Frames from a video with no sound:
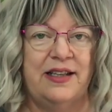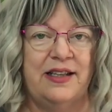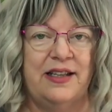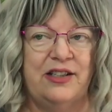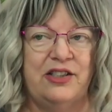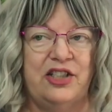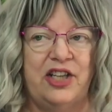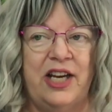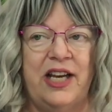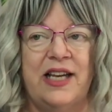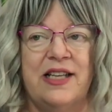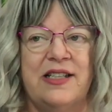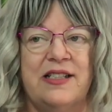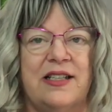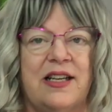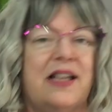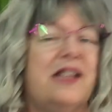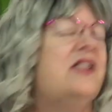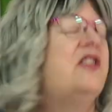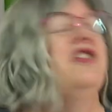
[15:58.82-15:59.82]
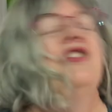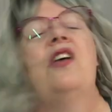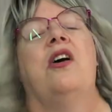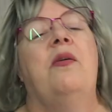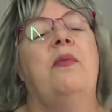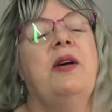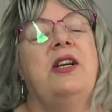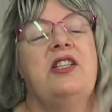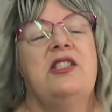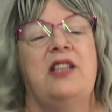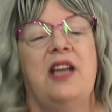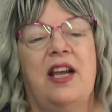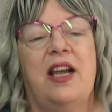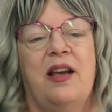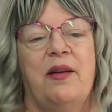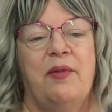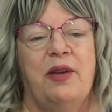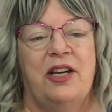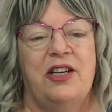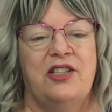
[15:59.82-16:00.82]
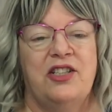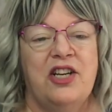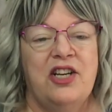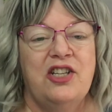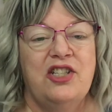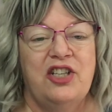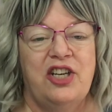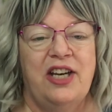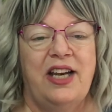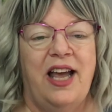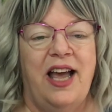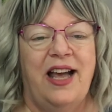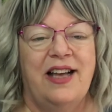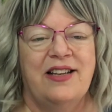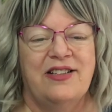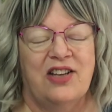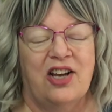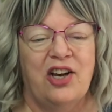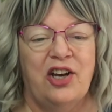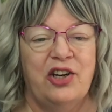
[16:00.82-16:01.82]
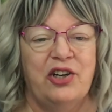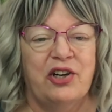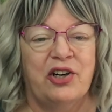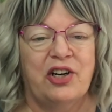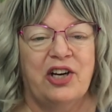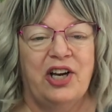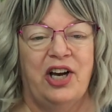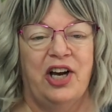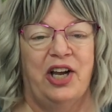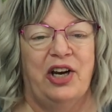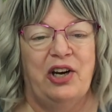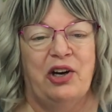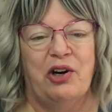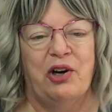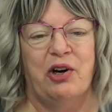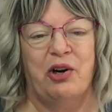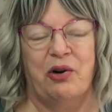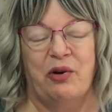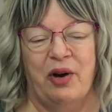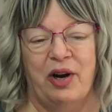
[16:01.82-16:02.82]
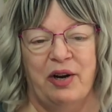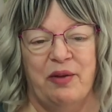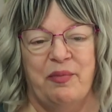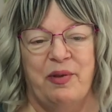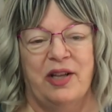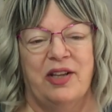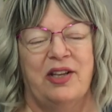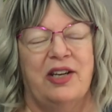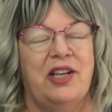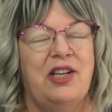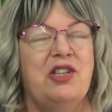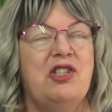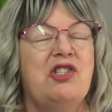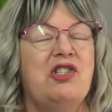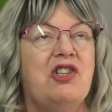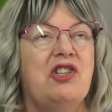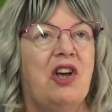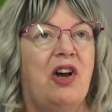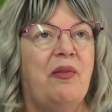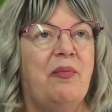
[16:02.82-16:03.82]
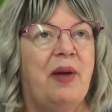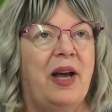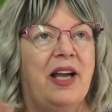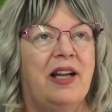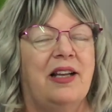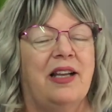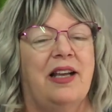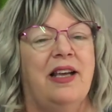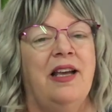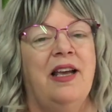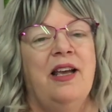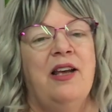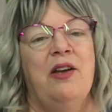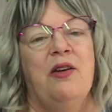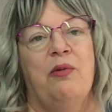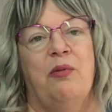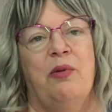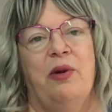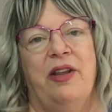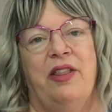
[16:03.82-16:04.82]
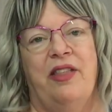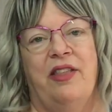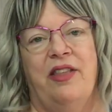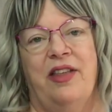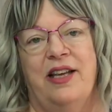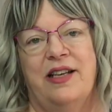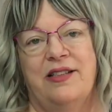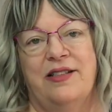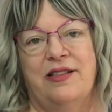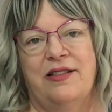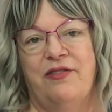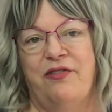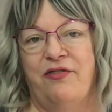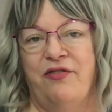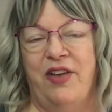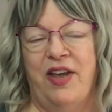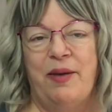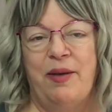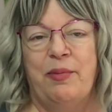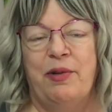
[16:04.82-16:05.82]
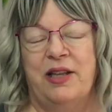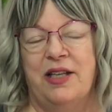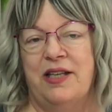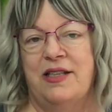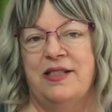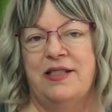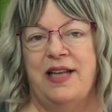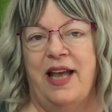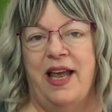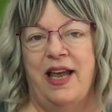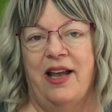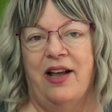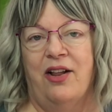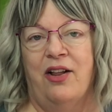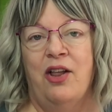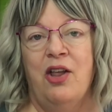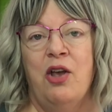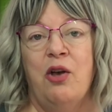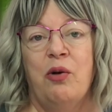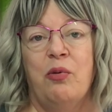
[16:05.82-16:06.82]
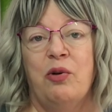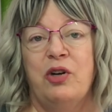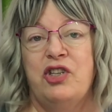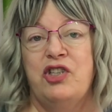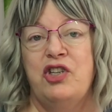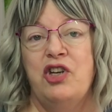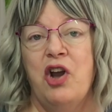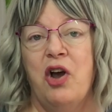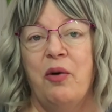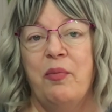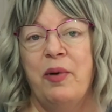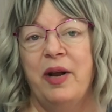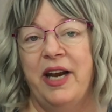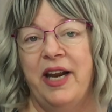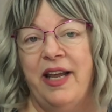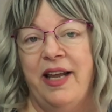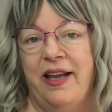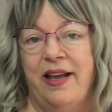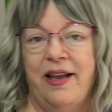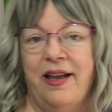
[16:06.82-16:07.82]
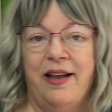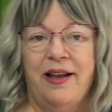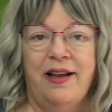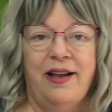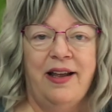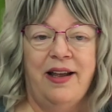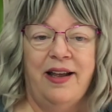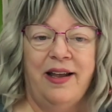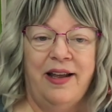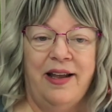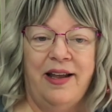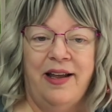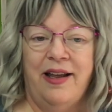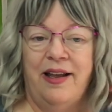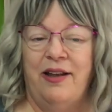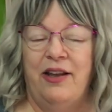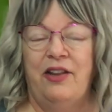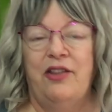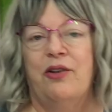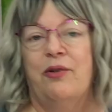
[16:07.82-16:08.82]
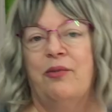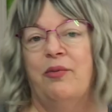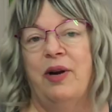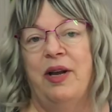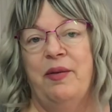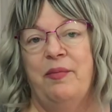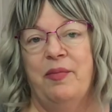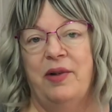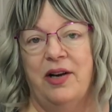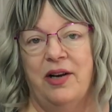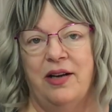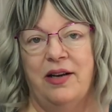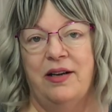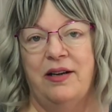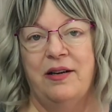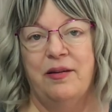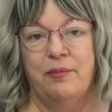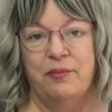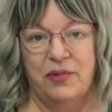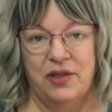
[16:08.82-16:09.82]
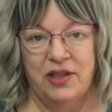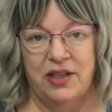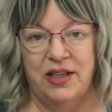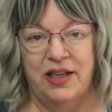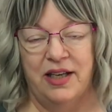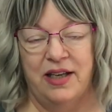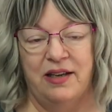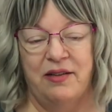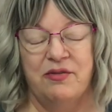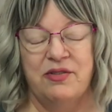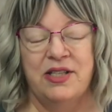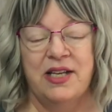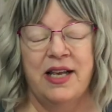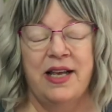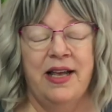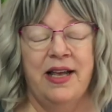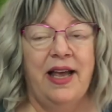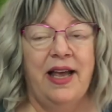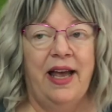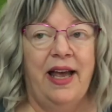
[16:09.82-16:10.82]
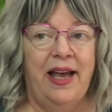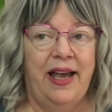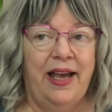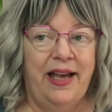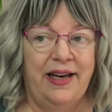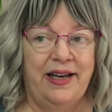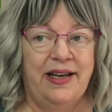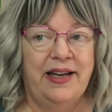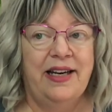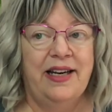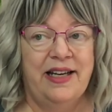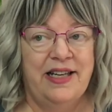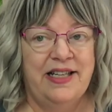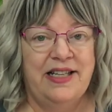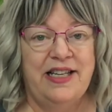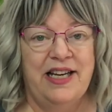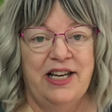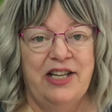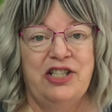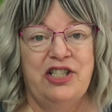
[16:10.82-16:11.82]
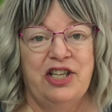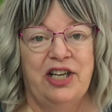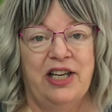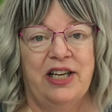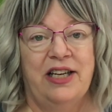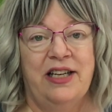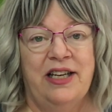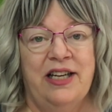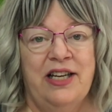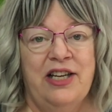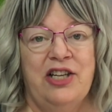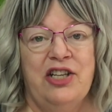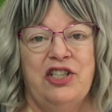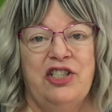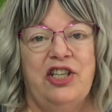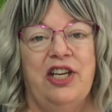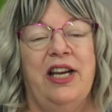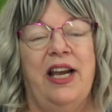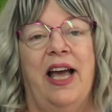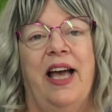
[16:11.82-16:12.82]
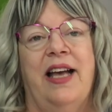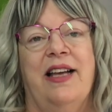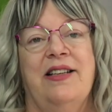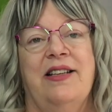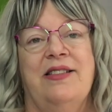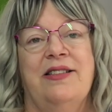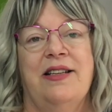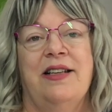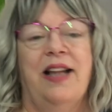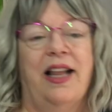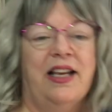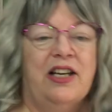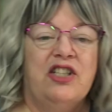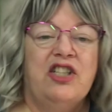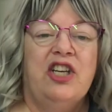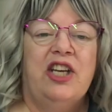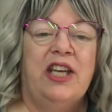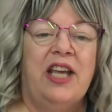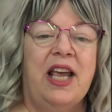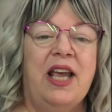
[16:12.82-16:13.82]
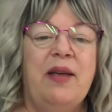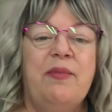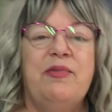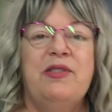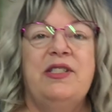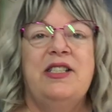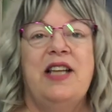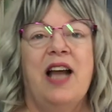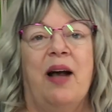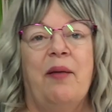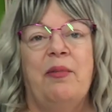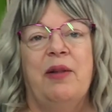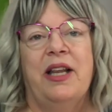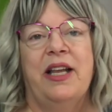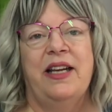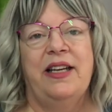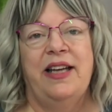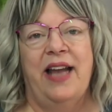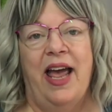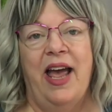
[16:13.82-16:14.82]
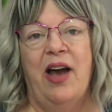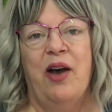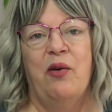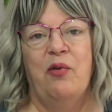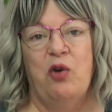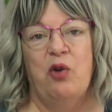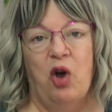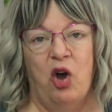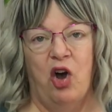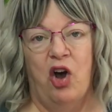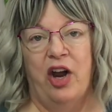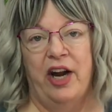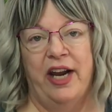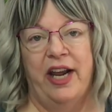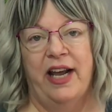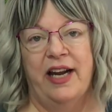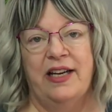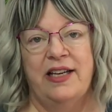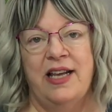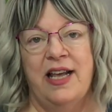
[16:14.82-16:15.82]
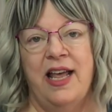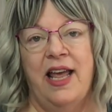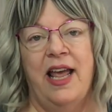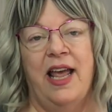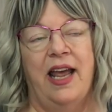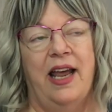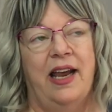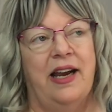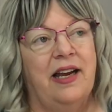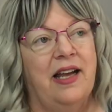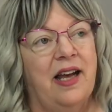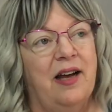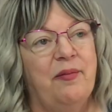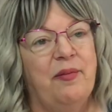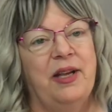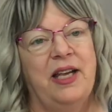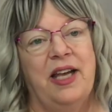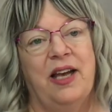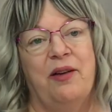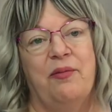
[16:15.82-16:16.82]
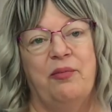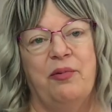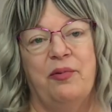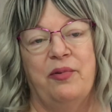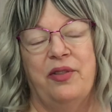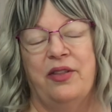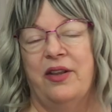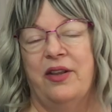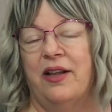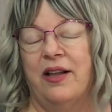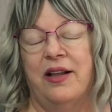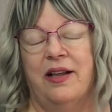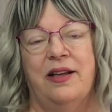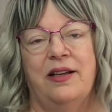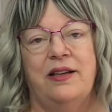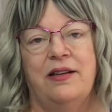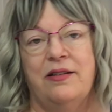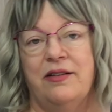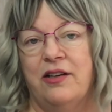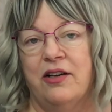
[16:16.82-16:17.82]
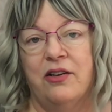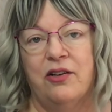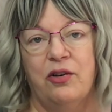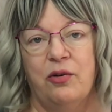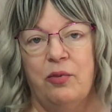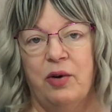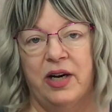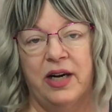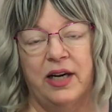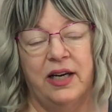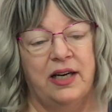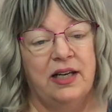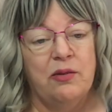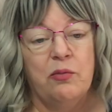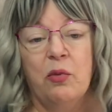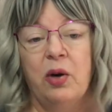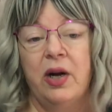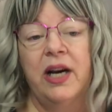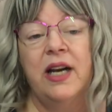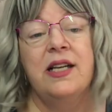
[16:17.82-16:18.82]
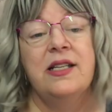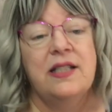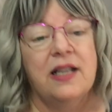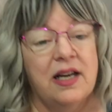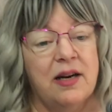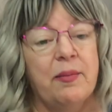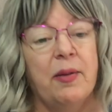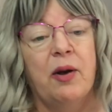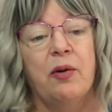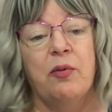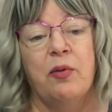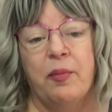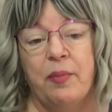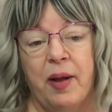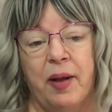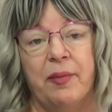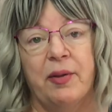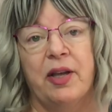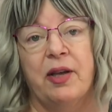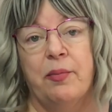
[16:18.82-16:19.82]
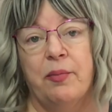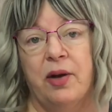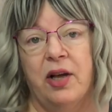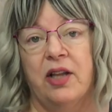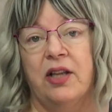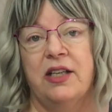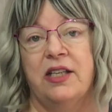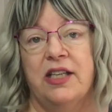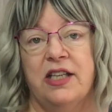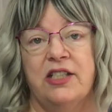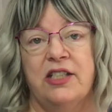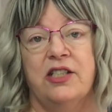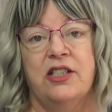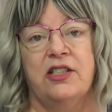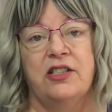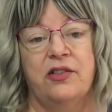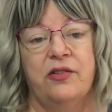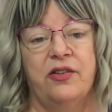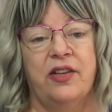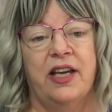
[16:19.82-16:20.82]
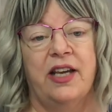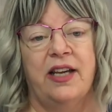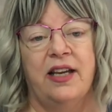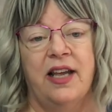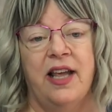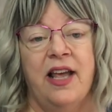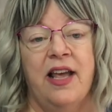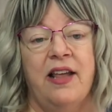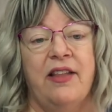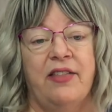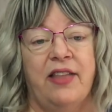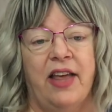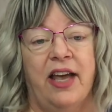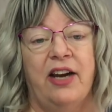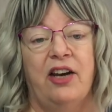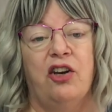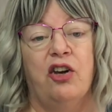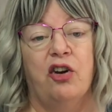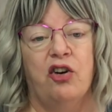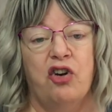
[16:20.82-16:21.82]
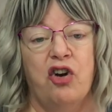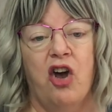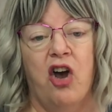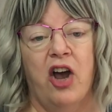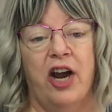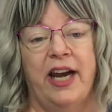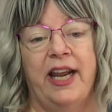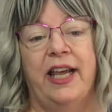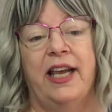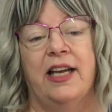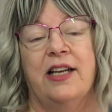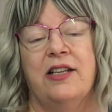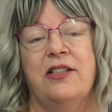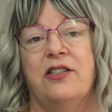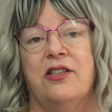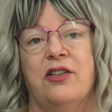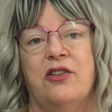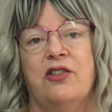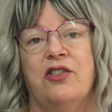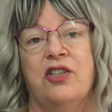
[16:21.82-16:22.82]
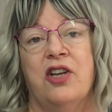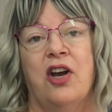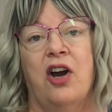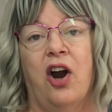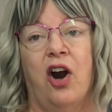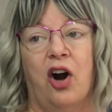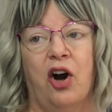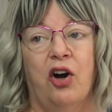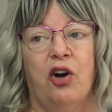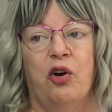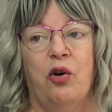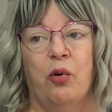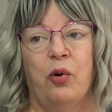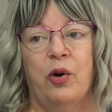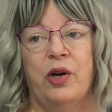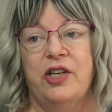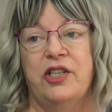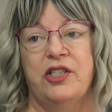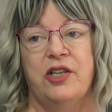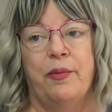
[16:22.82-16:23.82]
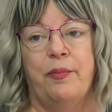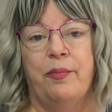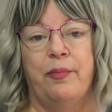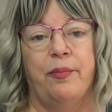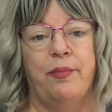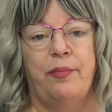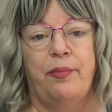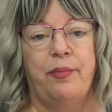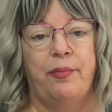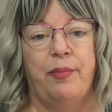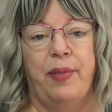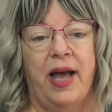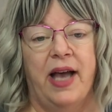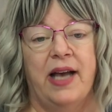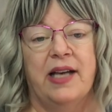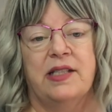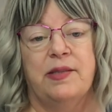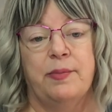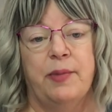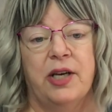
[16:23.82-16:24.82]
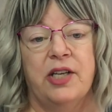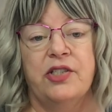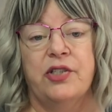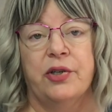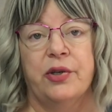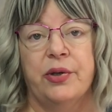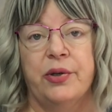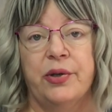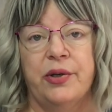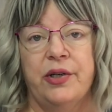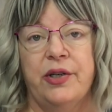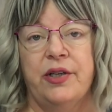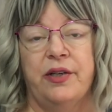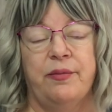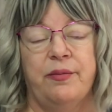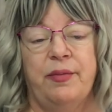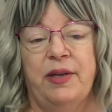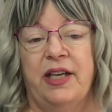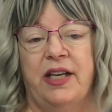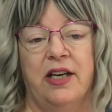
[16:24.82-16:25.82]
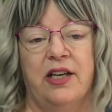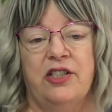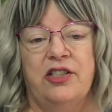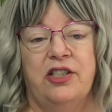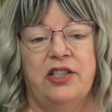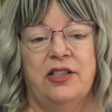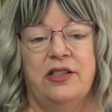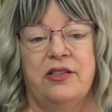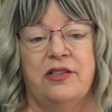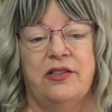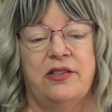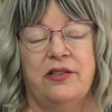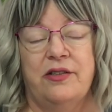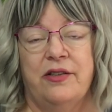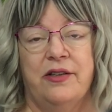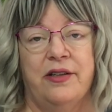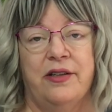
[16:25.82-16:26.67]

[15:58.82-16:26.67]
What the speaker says: She has done so much damage. She has undercut her credibility so badly with this fabulous tale, which nobody in their right mind believes. And in addition, she has, like, she keeps doubling down on it and coming up with, I don't know what it is. What is it about Republican politicians who think that your non-answers are going to pass muster? Because she's,